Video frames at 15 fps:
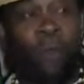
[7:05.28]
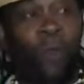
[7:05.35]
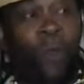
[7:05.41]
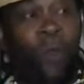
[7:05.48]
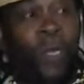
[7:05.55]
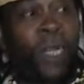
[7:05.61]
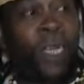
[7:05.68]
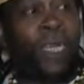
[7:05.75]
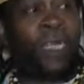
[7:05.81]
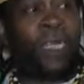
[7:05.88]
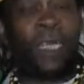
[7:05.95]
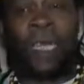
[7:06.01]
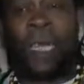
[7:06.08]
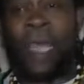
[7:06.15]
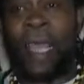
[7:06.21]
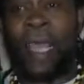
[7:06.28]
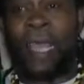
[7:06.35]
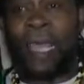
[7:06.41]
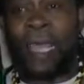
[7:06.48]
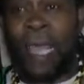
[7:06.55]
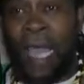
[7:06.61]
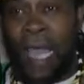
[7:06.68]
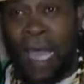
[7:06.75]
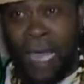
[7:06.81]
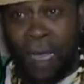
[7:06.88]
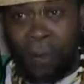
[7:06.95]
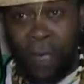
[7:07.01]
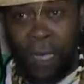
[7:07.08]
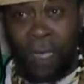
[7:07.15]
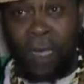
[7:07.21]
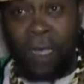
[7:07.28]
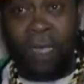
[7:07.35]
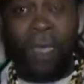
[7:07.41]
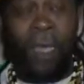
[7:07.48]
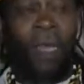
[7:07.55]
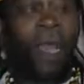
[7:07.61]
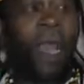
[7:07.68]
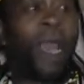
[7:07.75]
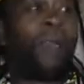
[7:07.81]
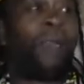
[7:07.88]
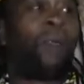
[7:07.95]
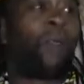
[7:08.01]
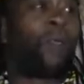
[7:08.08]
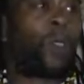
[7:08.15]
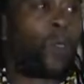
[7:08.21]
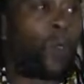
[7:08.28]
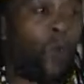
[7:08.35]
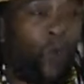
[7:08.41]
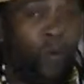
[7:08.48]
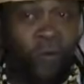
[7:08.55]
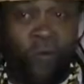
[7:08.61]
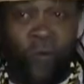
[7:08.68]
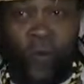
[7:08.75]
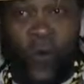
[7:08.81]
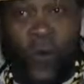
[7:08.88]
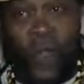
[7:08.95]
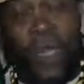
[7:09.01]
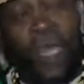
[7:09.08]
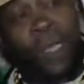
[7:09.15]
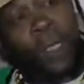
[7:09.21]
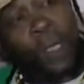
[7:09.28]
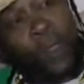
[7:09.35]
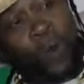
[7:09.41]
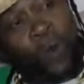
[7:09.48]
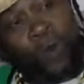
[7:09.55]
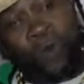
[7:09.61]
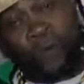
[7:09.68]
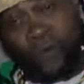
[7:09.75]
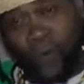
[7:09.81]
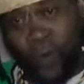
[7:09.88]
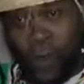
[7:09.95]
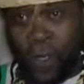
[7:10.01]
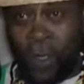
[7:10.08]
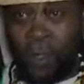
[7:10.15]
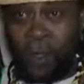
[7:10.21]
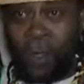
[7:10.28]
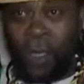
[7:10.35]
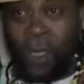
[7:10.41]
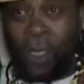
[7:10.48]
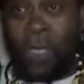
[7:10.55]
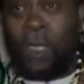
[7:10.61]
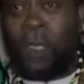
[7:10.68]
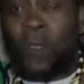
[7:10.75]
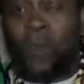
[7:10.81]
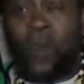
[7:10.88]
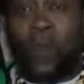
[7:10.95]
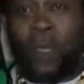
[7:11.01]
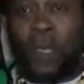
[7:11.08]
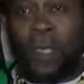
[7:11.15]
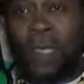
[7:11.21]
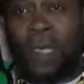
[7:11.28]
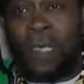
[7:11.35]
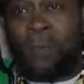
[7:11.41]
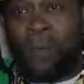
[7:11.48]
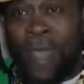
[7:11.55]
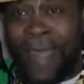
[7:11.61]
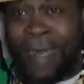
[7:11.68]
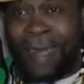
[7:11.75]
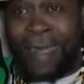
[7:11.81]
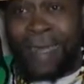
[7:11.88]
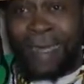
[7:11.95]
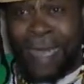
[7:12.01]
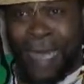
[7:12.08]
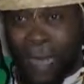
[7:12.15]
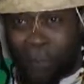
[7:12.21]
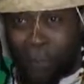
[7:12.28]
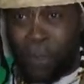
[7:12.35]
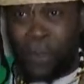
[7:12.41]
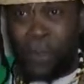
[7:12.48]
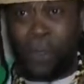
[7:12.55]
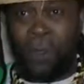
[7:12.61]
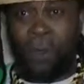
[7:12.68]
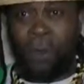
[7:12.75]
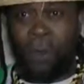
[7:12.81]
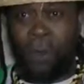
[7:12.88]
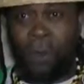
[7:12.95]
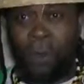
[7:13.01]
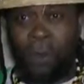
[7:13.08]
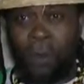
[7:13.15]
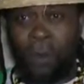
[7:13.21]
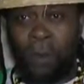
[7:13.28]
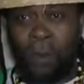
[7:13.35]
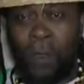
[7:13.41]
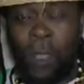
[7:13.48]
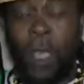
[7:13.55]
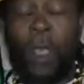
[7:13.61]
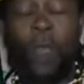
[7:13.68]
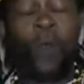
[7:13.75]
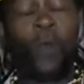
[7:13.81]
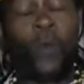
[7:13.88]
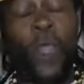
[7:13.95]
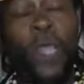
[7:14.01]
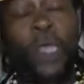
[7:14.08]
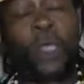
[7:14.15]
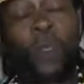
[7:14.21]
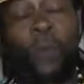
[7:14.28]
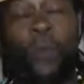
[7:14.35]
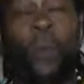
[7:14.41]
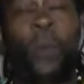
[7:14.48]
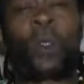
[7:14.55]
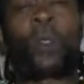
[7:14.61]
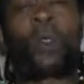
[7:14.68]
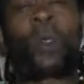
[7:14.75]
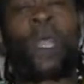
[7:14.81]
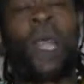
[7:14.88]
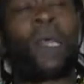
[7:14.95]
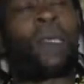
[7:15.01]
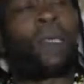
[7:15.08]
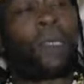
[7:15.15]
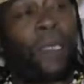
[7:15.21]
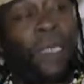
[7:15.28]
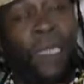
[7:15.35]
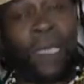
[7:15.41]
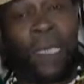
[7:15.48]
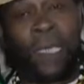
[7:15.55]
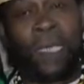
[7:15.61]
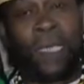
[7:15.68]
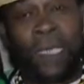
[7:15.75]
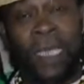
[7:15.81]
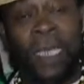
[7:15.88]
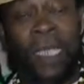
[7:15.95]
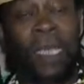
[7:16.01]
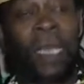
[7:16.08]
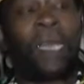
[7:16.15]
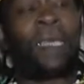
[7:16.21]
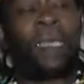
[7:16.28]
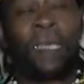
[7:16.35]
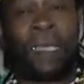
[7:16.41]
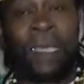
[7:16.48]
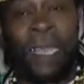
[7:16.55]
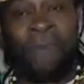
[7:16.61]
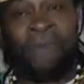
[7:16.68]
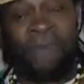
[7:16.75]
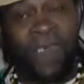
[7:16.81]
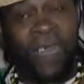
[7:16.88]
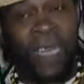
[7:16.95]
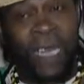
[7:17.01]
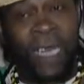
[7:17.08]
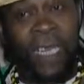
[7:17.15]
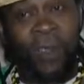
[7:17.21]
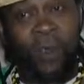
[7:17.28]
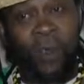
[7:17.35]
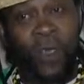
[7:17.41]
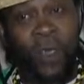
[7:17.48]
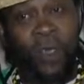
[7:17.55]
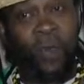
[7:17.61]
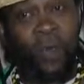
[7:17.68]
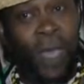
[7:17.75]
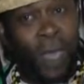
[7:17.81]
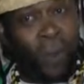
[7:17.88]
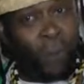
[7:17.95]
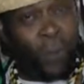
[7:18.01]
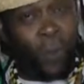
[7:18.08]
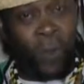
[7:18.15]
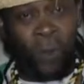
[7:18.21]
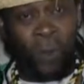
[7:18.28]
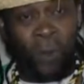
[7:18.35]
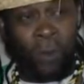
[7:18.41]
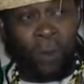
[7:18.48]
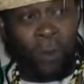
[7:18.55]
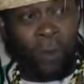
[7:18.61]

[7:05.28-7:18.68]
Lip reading: about anything like karma and so forth and so forth? Because those things might not happen. We are supposed to consider the thing that is definitely going to happen.